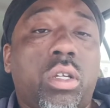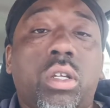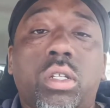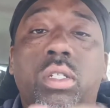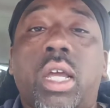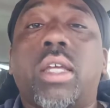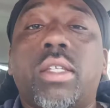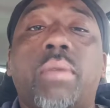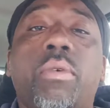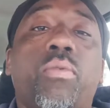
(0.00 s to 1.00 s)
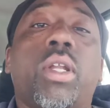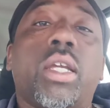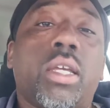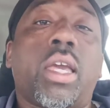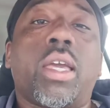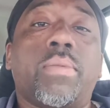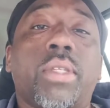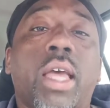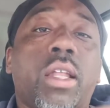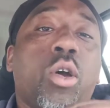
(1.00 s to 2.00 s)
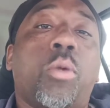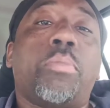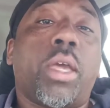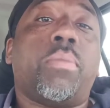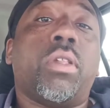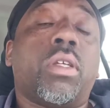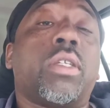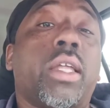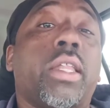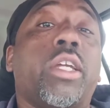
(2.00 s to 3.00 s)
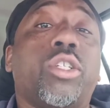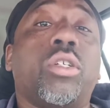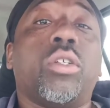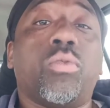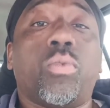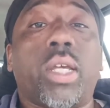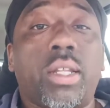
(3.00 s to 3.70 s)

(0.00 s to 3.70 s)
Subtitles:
Giants have been winning games that on paper looks like they shouldn't win.